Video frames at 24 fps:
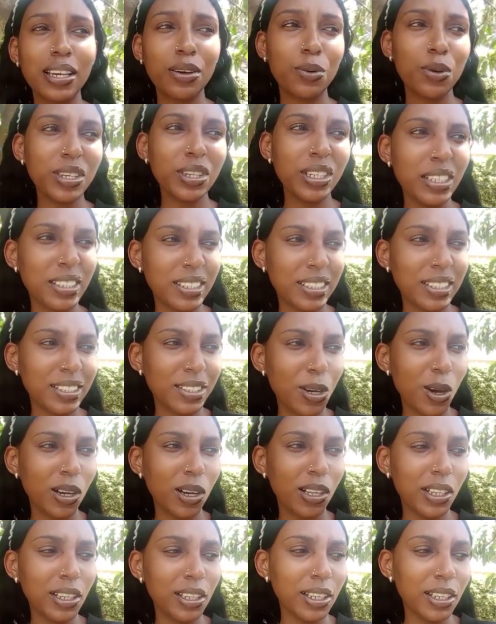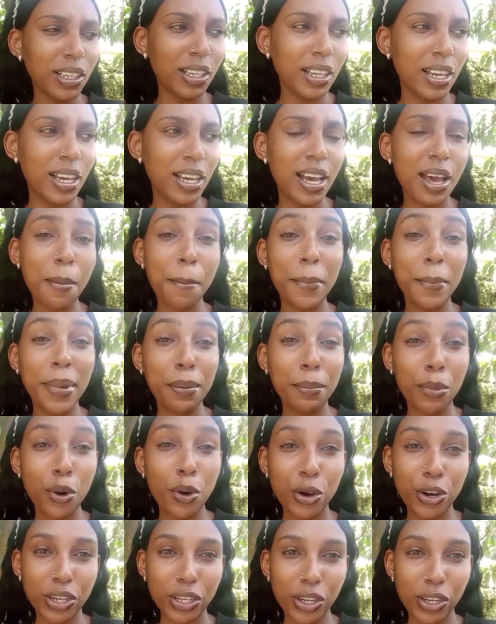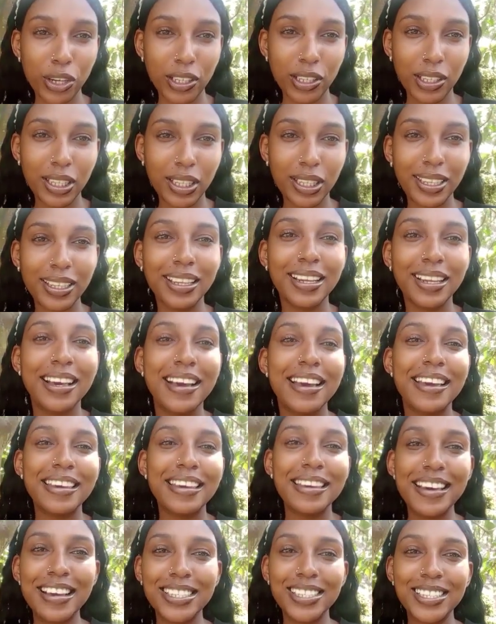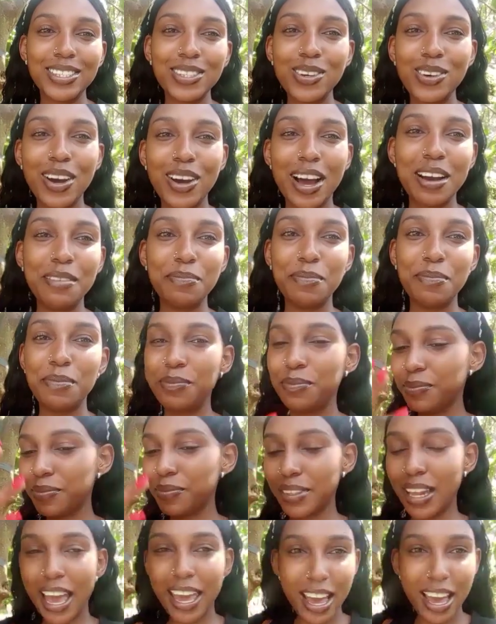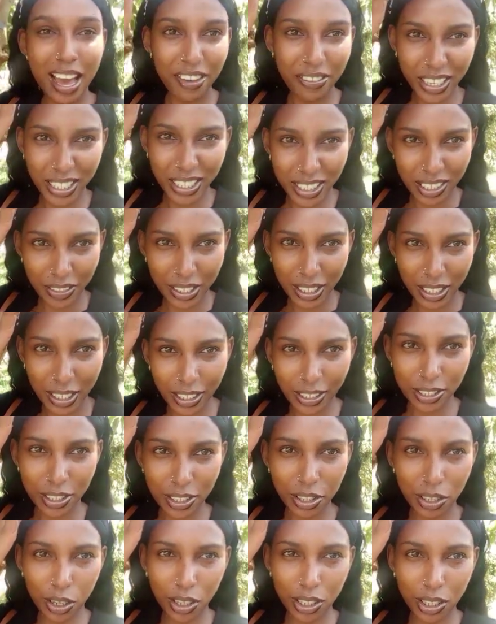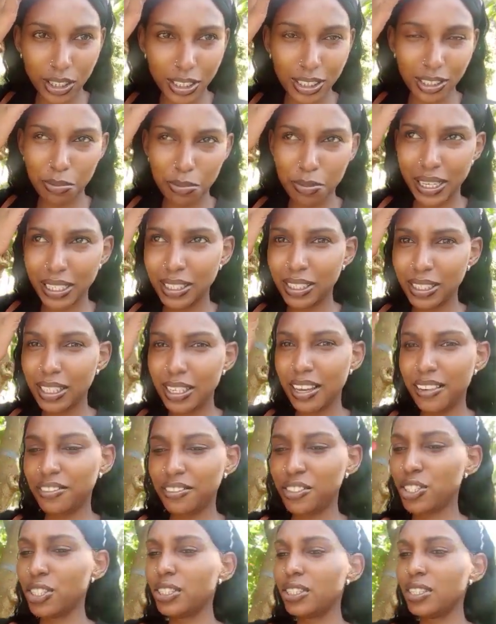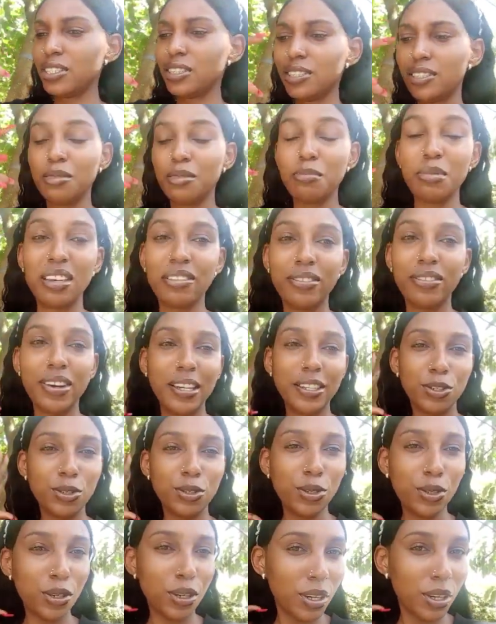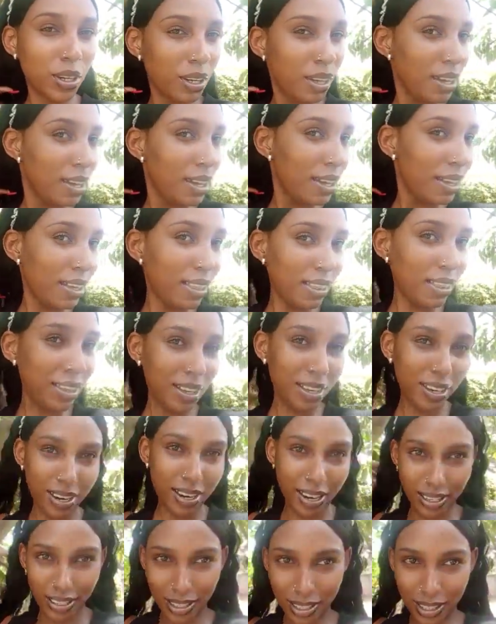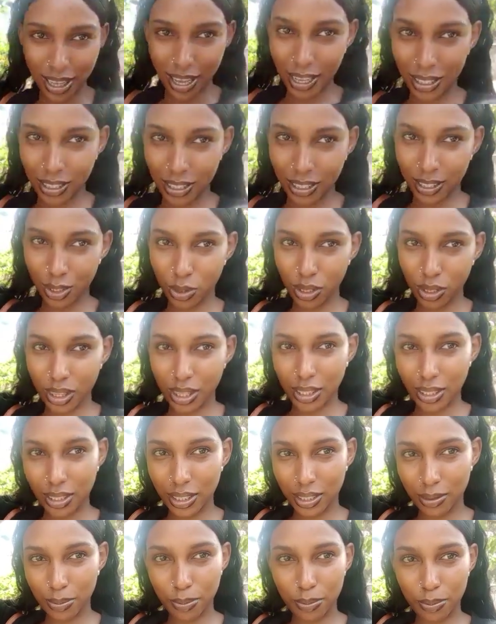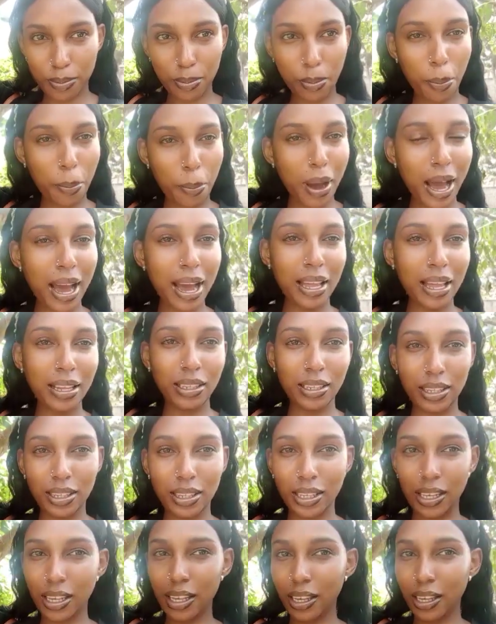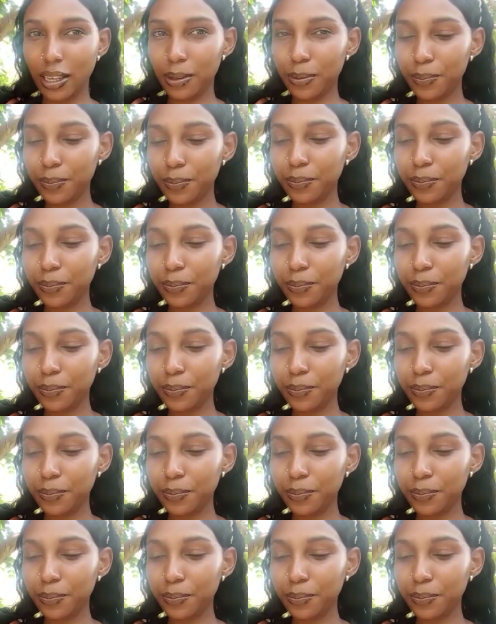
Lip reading: What is it called? Memorial. Yeah, so I haven't even installed it per se. I've just nimeiva tu. And then I styled it with this pearl thingy.